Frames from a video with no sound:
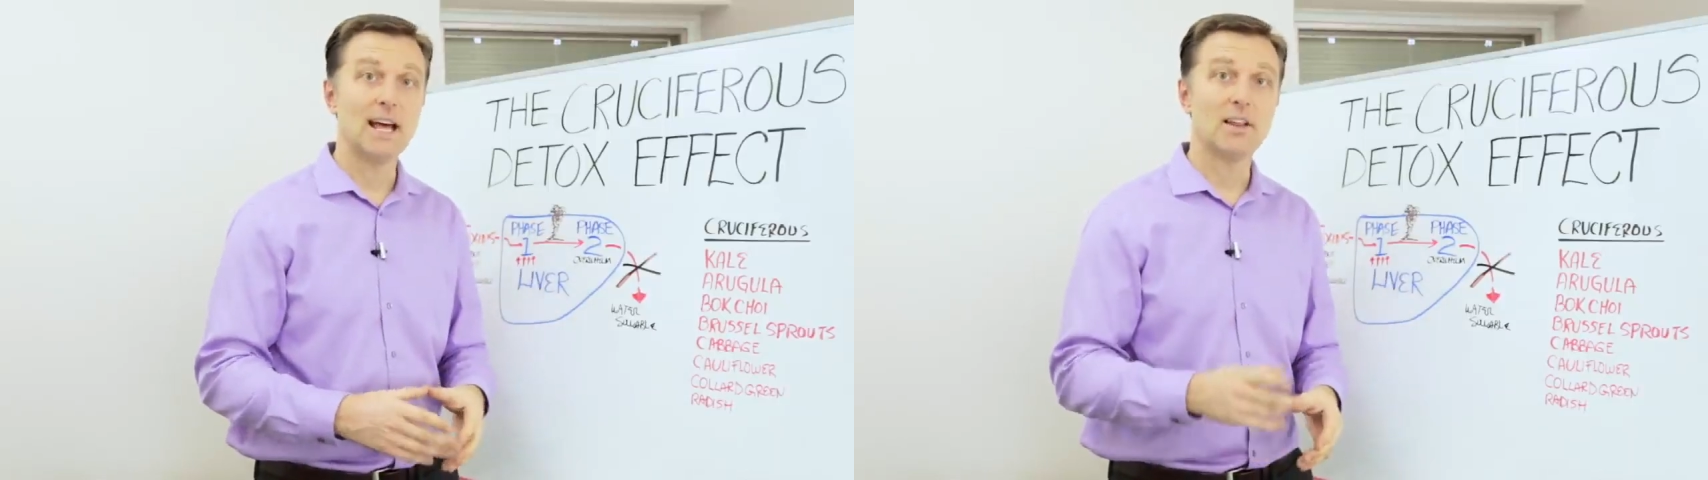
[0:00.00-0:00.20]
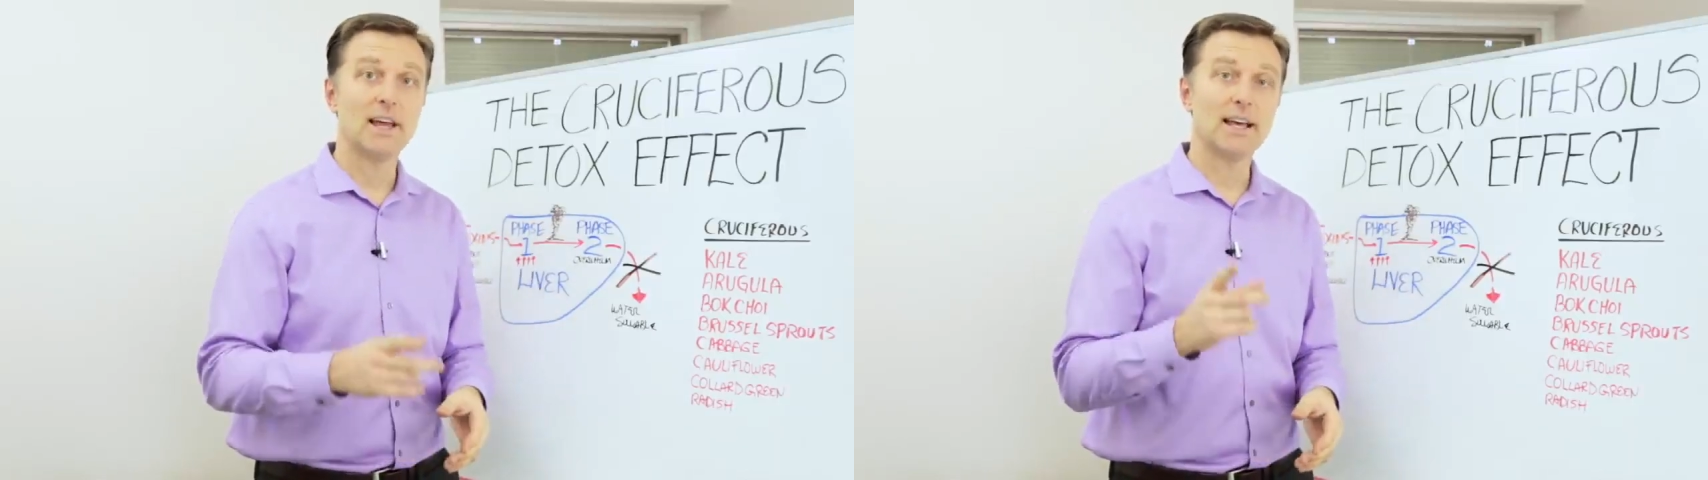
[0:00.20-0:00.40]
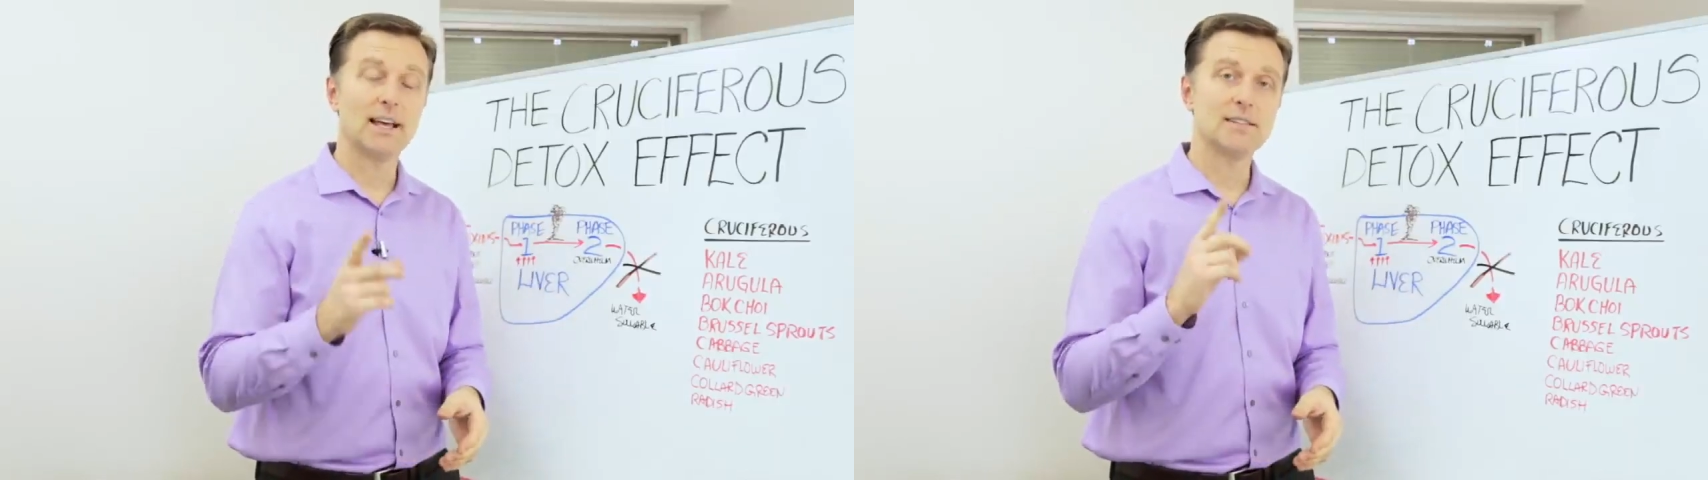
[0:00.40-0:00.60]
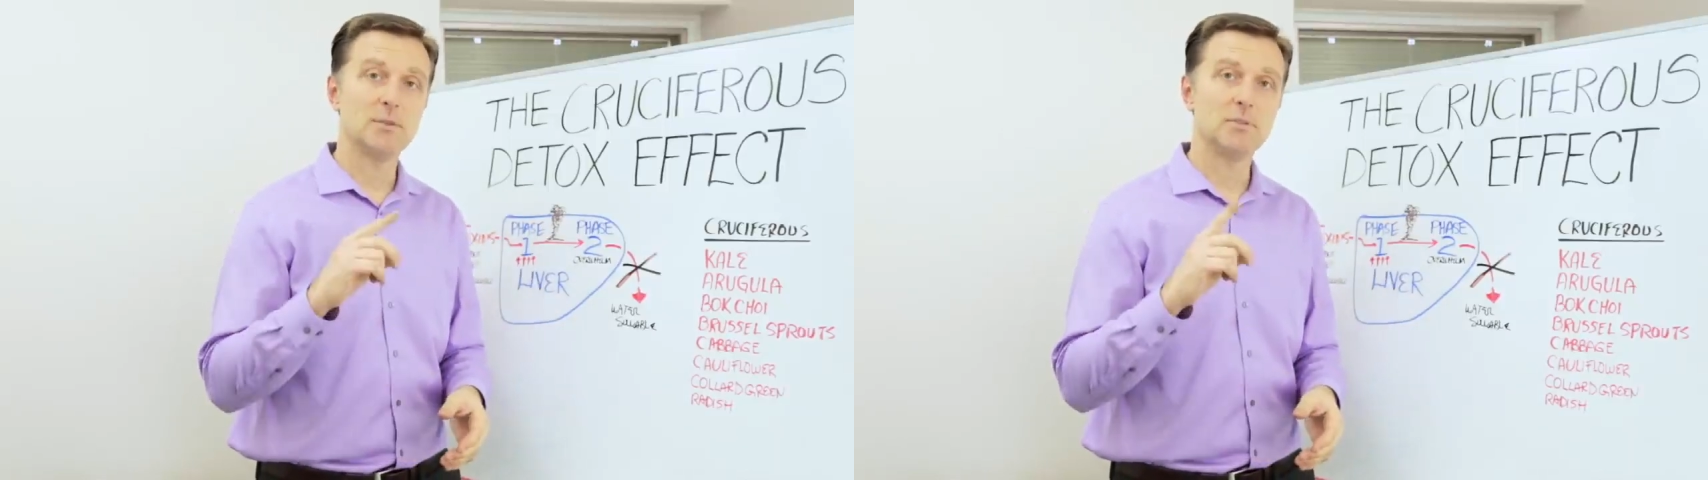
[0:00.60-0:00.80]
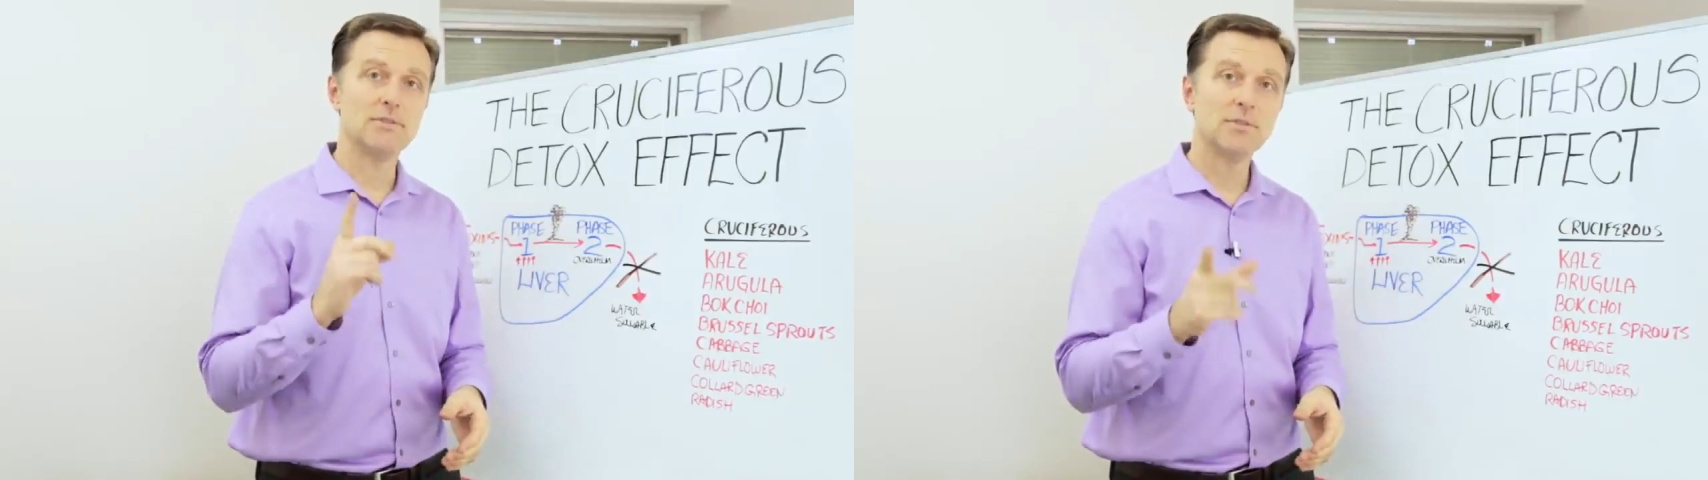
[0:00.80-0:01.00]
Now, like I
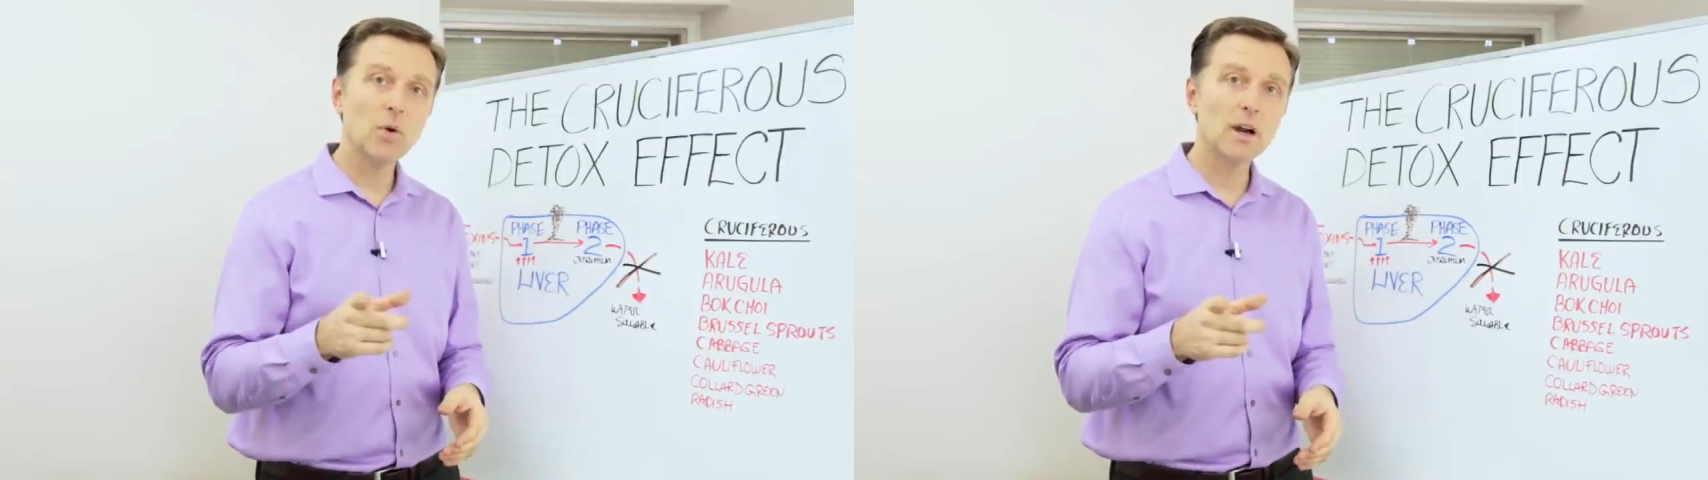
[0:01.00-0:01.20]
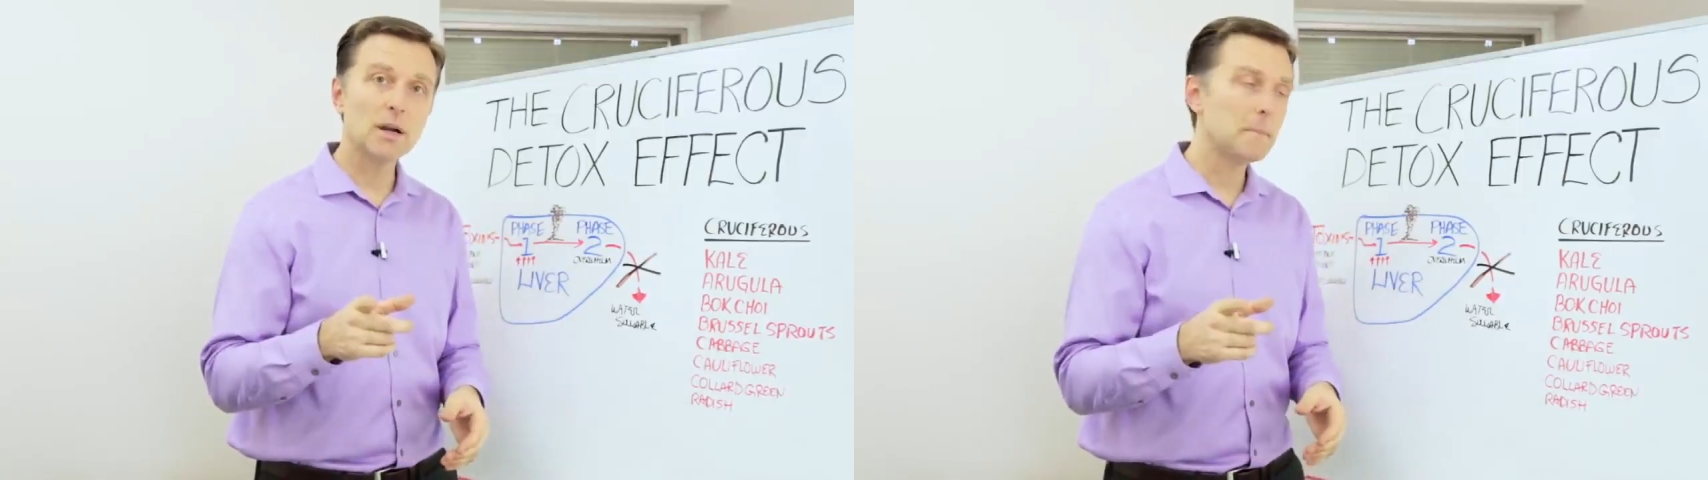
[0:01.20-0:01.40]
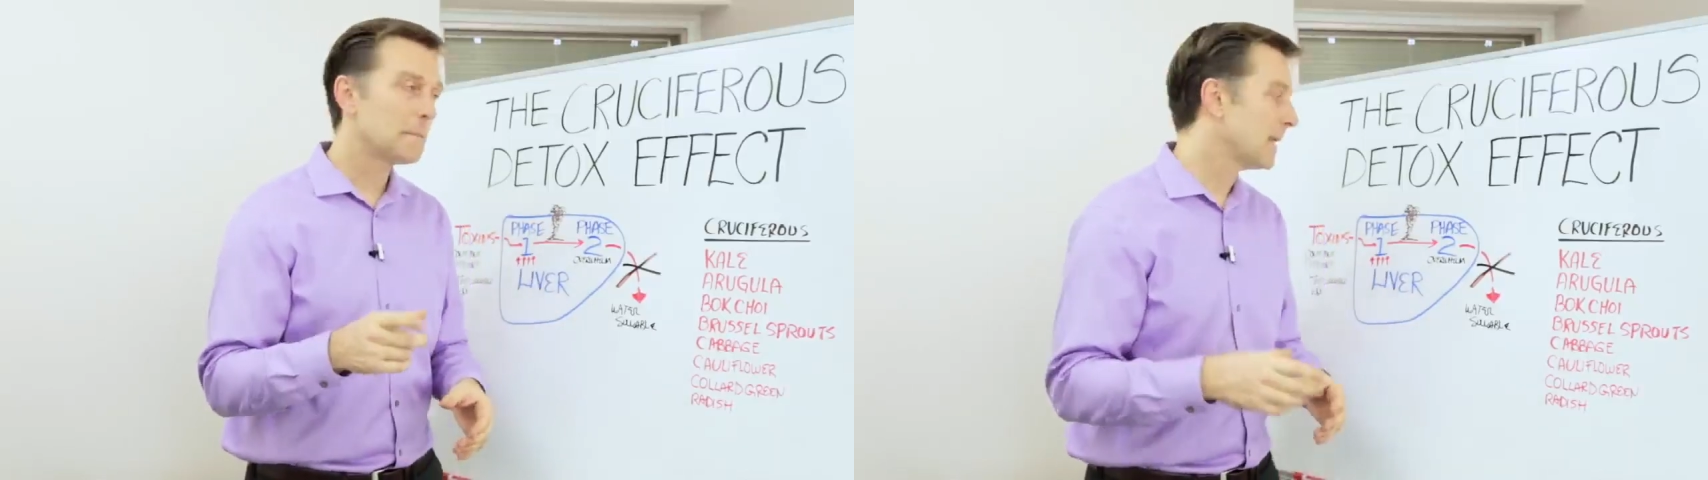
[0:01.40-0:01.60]
said before,